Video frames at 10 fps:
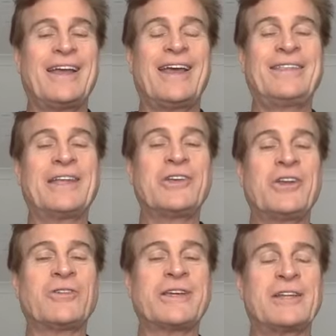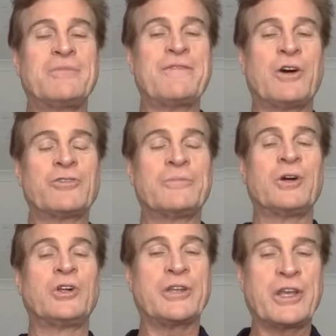and then you don't get to be
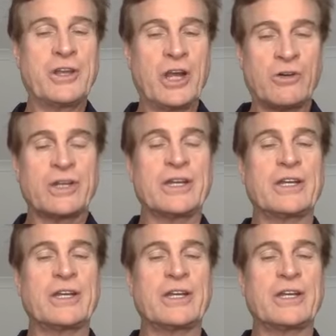vulnerable, and you don't